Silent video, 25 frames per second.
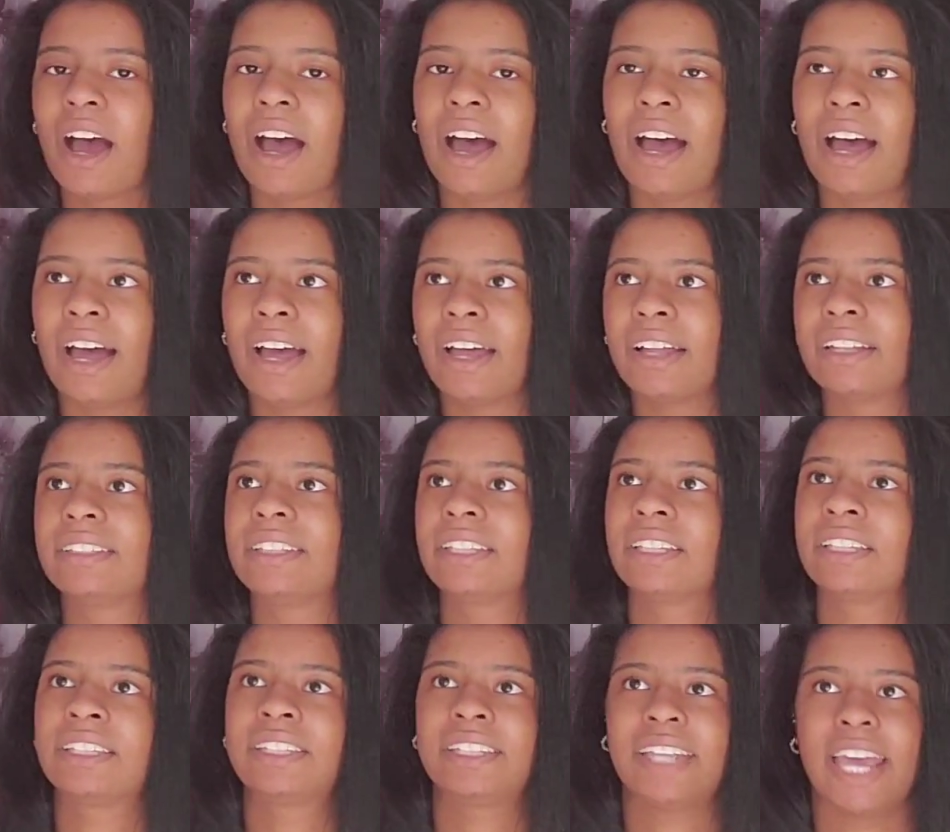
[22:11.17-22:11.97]

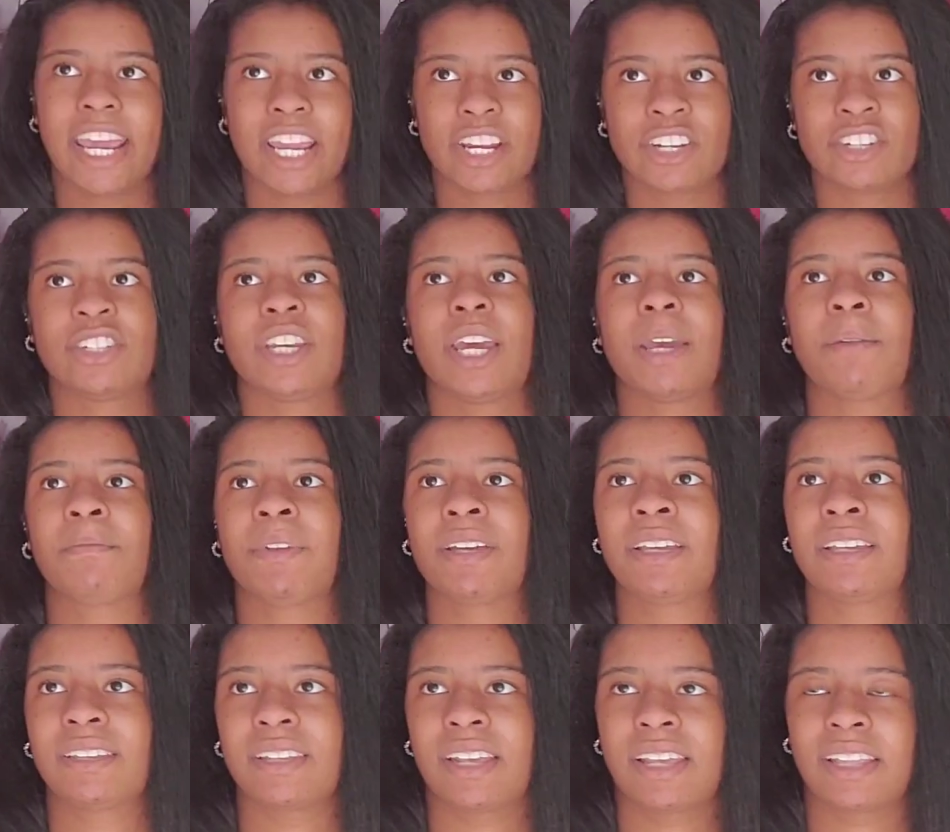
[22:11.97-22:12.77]
to stay in shape?
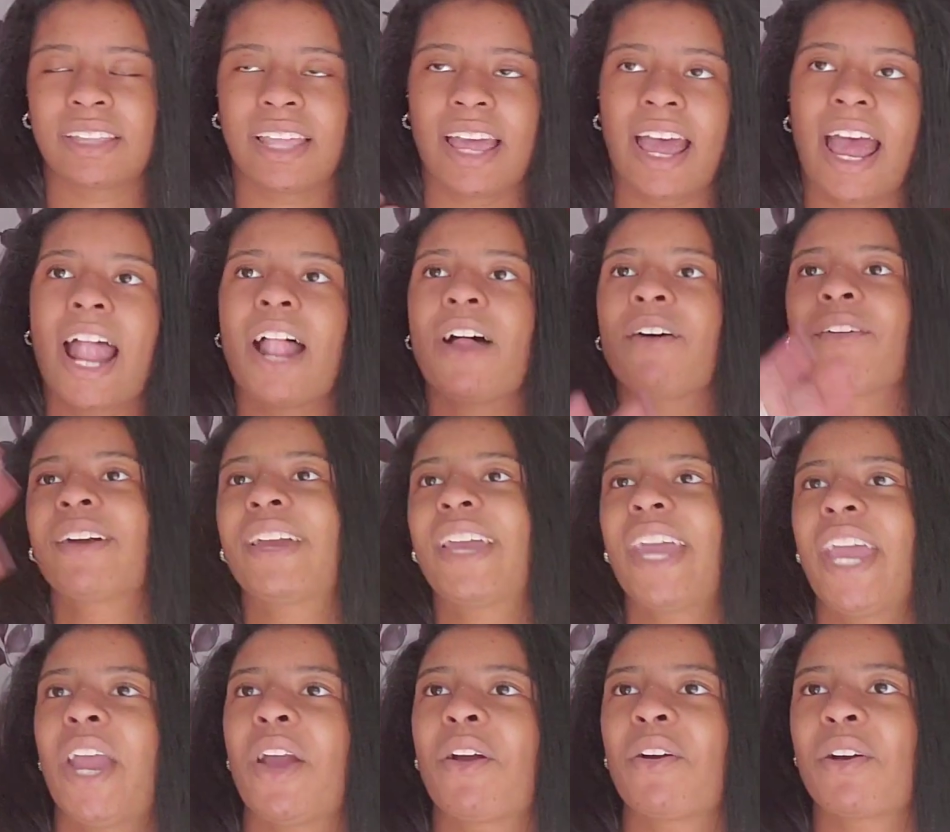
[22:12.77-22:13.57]
Things like that. I
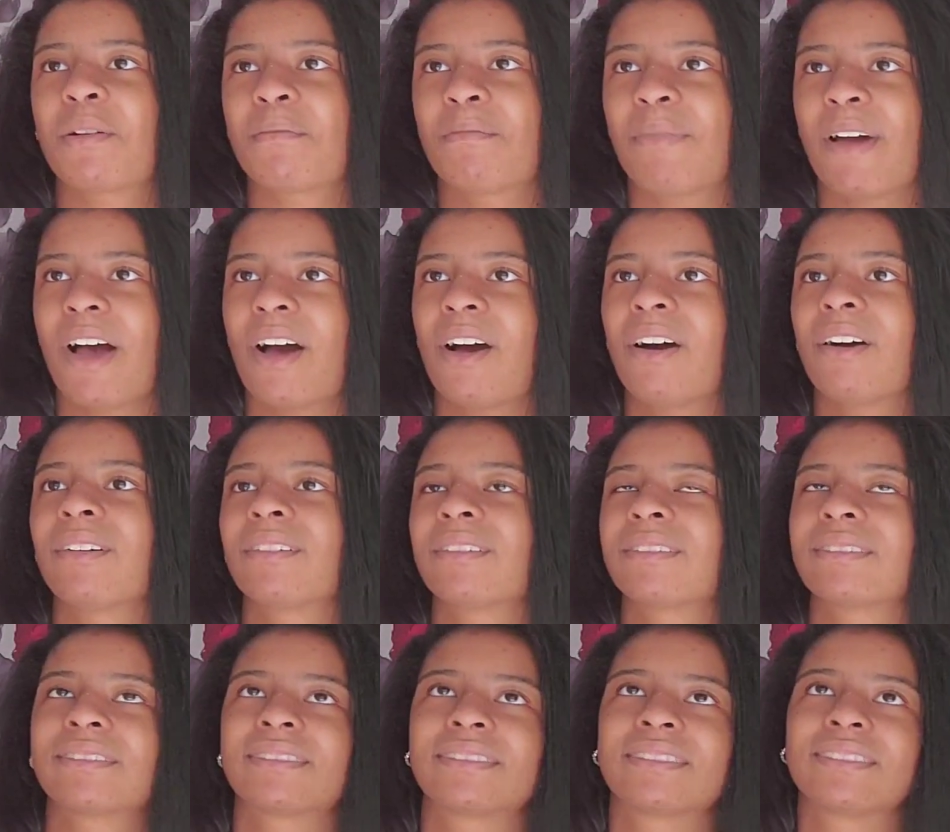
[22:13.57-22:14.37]
don't care
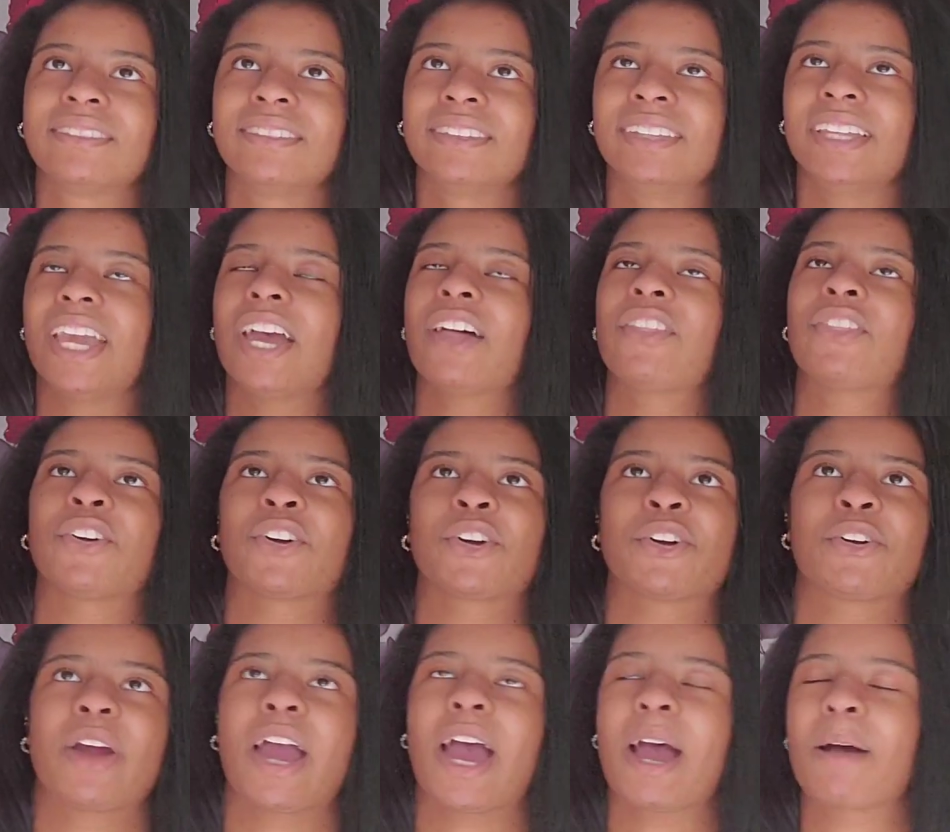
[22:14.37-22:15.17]
about the
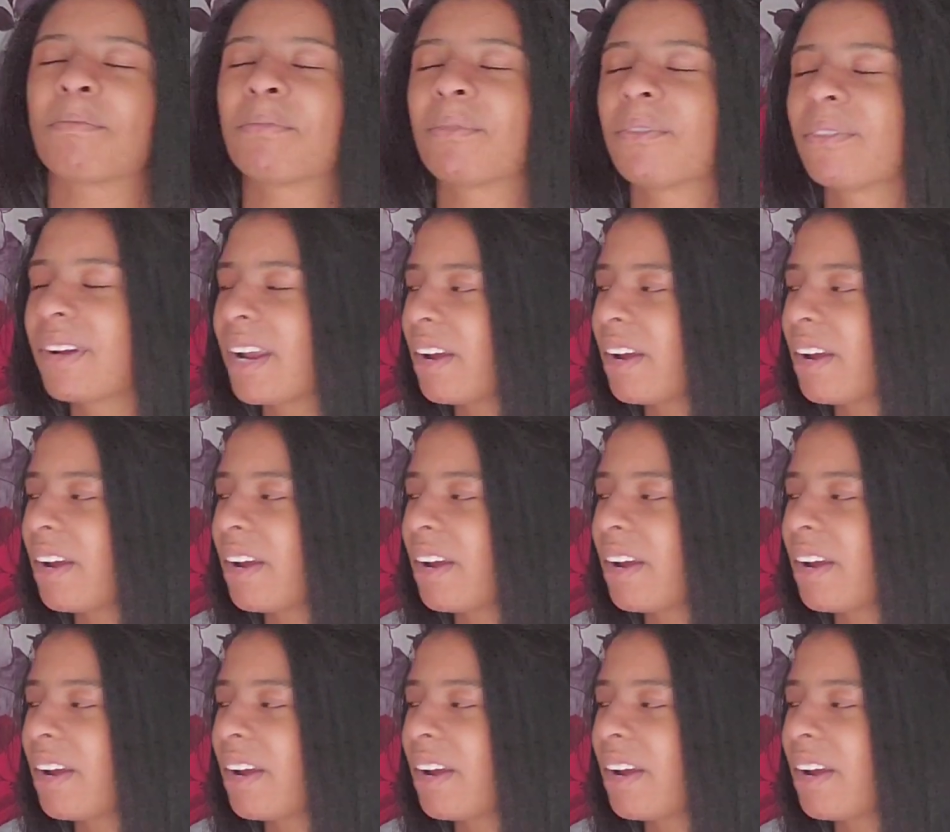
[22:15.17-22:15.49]
other crap or